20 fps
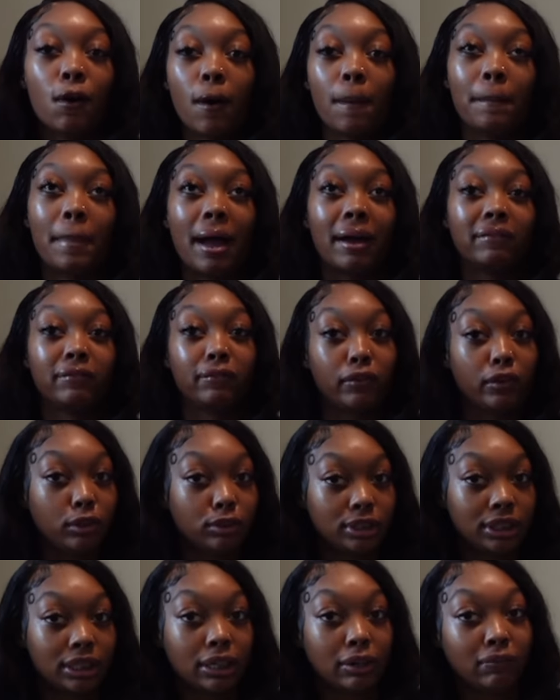or my
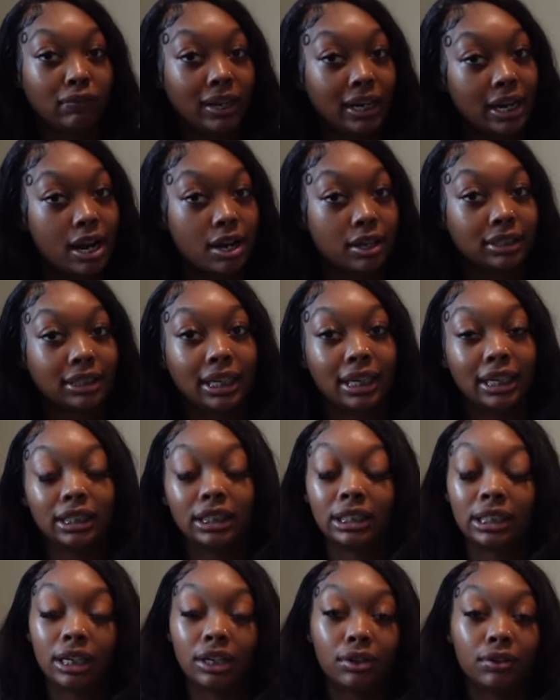future videos in
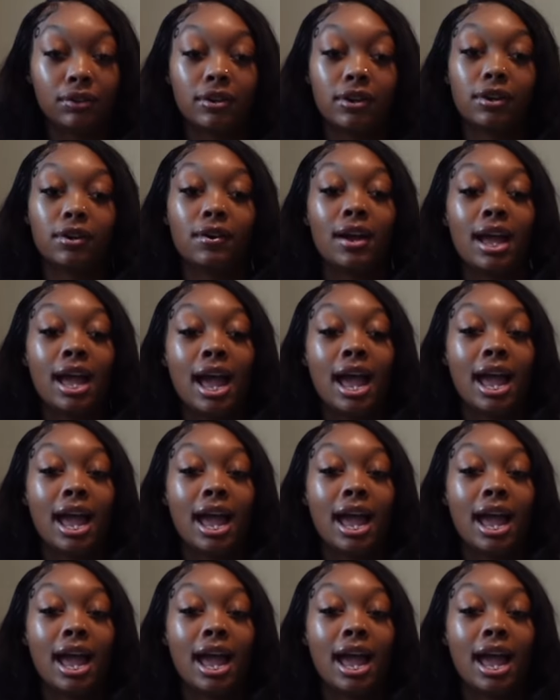general.